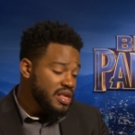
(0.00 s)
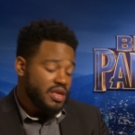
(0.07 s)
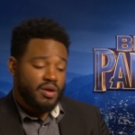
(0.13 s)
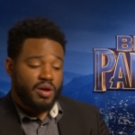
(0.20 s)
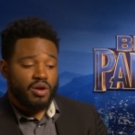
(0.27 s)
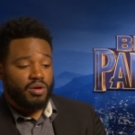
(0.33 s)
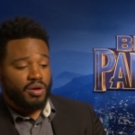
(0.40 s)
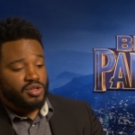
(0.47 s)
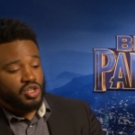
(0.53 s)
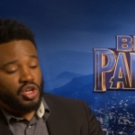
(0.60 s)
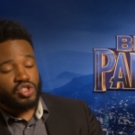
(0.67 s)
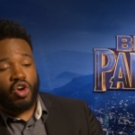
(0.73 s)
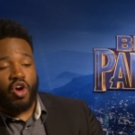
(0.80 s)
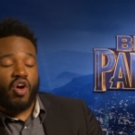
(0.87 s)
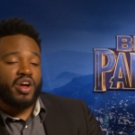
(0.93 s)
It's,
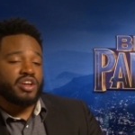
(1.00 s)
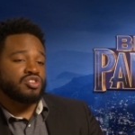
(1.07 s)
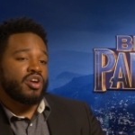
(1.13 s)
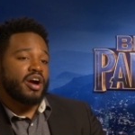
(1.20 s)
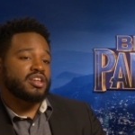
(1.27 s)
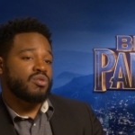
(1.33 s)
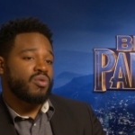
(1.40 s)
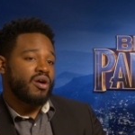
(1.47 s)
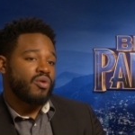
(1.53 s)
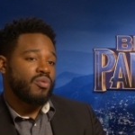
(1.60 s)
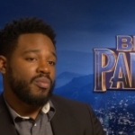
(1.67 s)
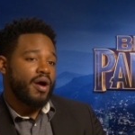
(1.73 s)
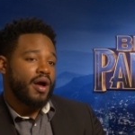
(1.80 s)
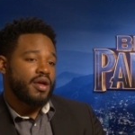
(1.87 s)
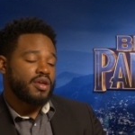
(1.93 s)
it's always great to work
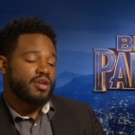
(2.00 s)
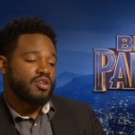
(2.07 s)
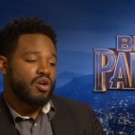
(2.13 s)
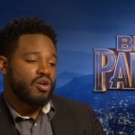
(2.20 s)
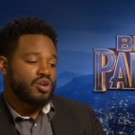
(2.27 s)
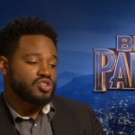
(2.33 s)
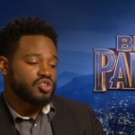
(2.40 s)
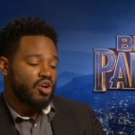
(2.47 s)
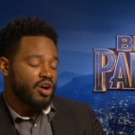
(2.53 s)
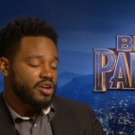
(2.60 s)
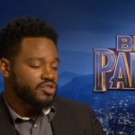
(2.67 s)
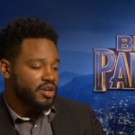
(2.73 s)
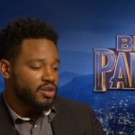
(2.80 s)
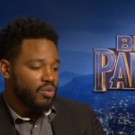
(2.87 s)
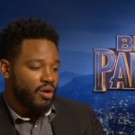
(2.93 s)
with Mike. You know, it's
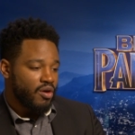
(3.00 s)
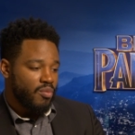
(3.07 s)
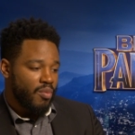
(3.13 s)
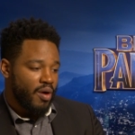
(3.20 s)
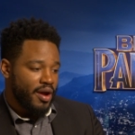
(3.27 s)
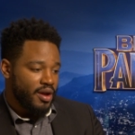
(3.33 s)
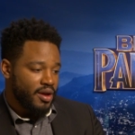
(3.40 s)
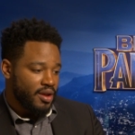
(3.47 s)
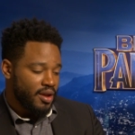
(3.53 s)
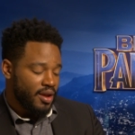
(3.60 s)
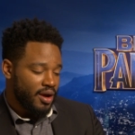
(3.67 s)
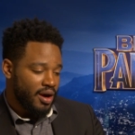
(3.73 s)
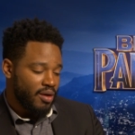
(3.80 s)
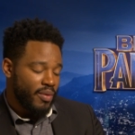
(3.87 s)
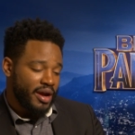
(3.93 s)
always great to work with Mike.
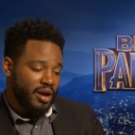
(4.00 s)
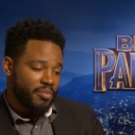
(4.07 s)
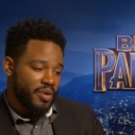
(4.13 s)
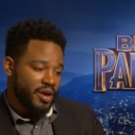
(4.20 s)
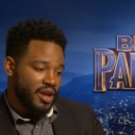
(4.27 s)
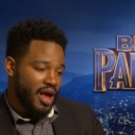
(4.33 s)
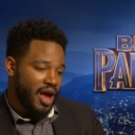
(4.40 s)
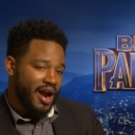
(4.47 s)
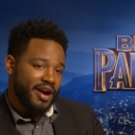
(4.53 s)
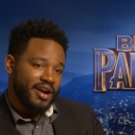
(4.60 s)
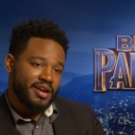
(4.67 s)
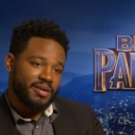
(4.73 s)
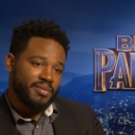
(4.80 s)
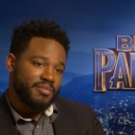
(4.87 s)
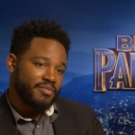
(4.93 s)
I, I recommend
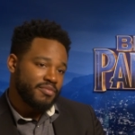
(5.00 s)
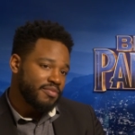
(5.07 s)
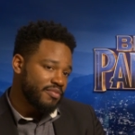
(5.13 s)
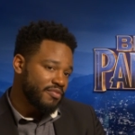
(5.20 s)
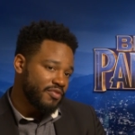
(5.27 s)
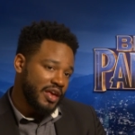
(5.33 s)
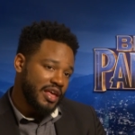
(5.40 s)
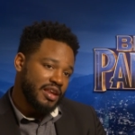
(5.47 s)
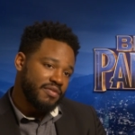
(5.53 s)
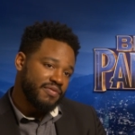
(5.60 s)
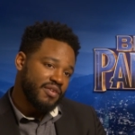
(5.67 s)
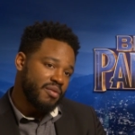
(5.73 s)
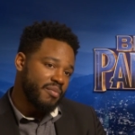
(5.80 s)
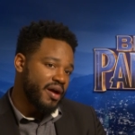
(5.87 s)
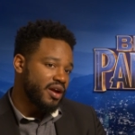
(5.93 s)
hiring him to any
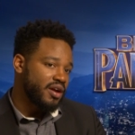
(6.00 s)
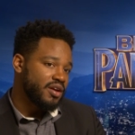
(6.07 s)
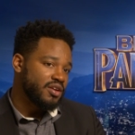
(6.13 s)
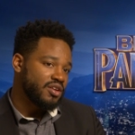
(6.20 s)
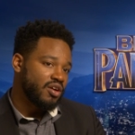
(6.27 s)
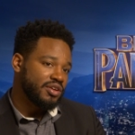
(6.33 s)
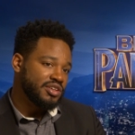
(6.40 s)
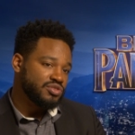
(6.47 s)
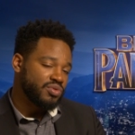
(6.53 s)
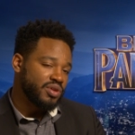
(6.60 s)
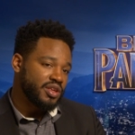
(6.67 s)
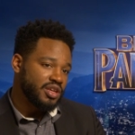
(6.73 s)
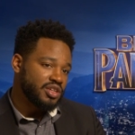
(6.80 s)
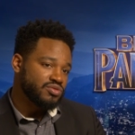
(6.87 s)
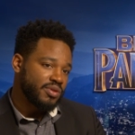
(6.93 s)
filmmaker. You know, he's
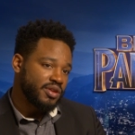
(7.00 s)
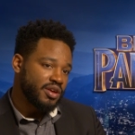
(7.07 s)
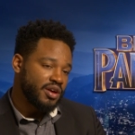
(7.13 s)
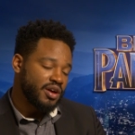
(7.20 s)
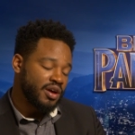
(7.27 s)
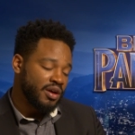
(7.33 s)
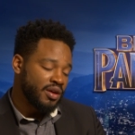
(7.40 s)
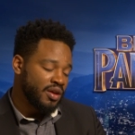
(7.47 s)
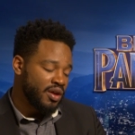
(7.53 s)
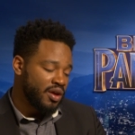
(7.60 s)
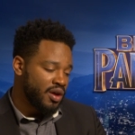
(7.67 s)
really he's really good.